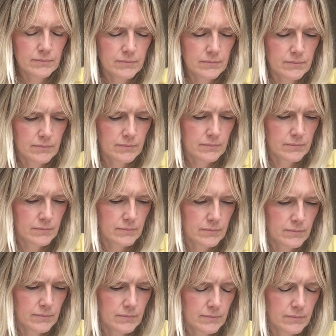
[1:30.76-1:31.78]

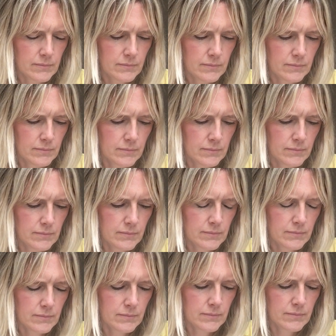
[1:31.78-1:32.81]

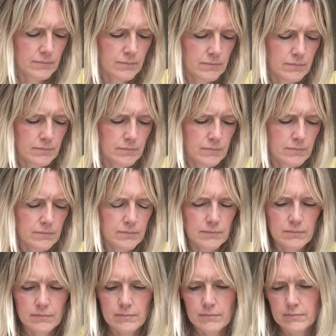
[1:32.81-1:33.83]

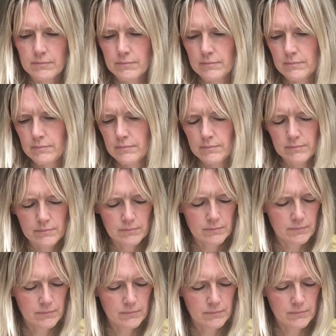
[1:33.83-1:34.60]
Nothing is said.